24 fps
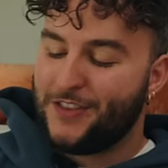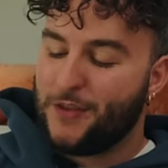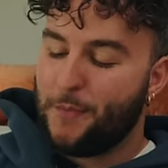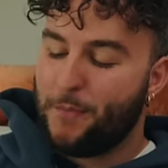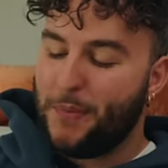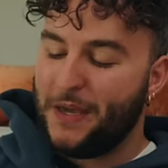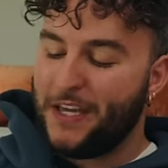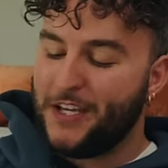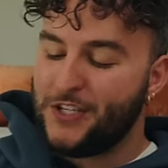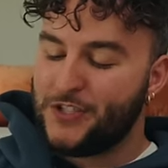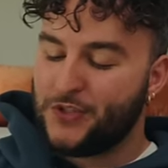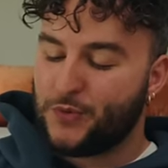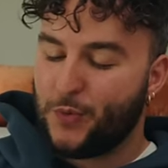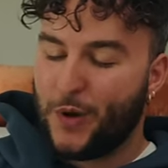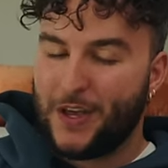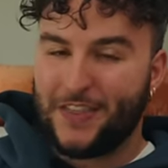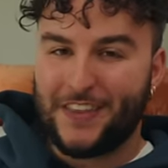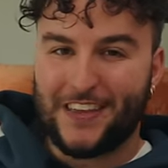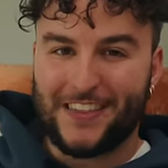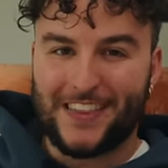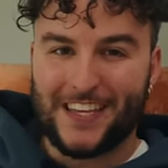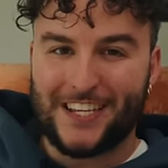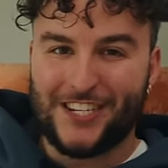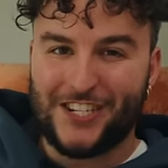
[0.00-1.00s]
The biggest way
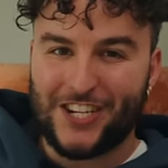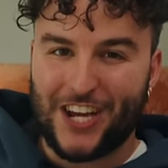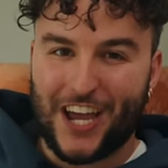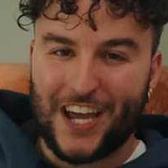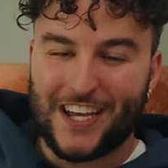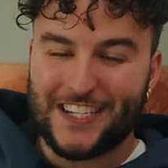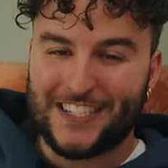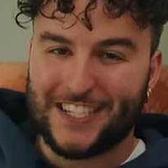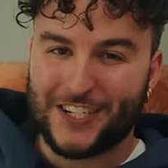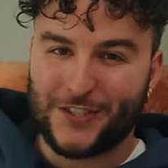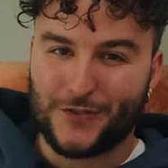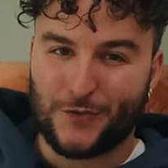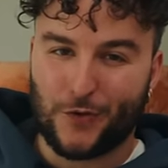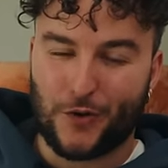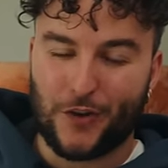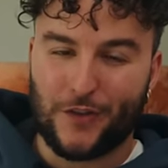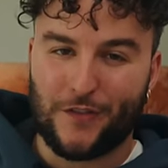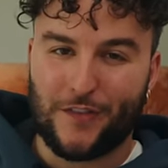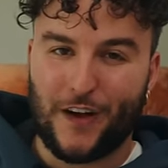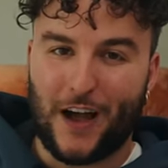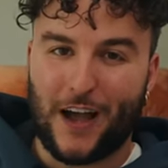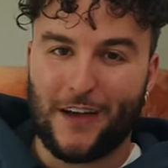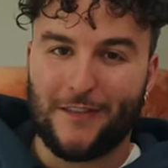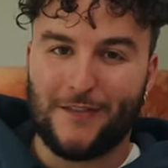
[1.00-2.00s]
that the
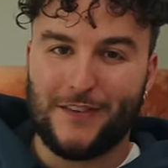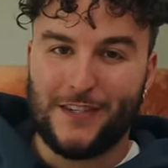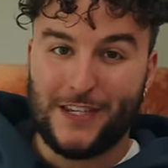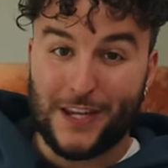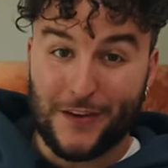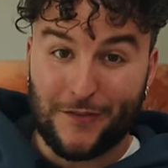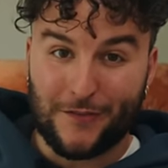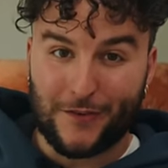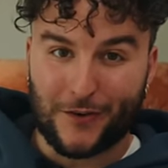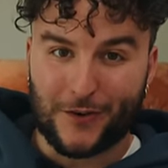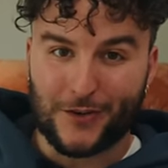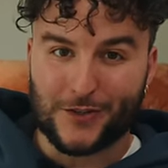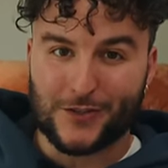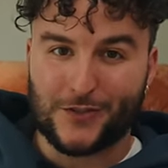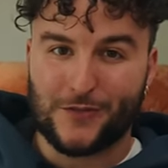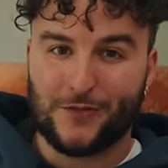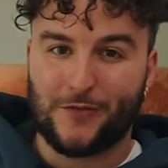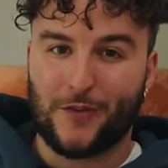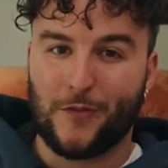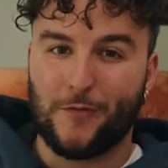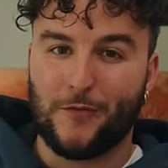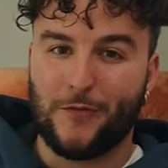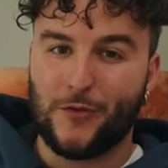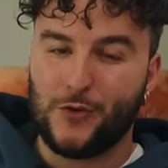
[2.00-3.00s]
GA645 differs
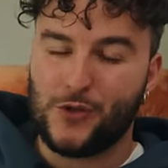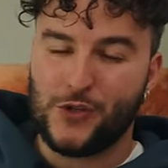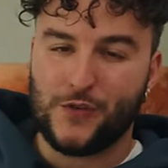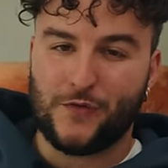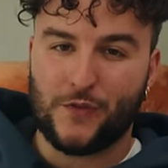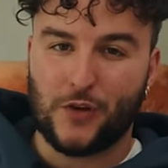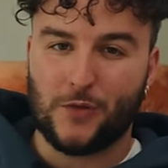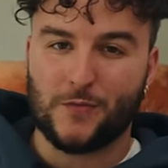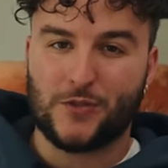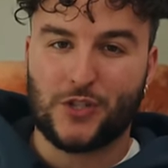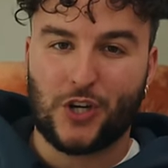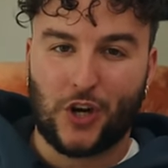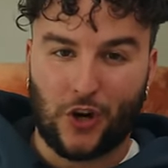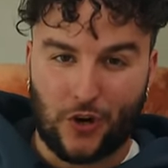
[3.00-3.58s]
from Fujifilm's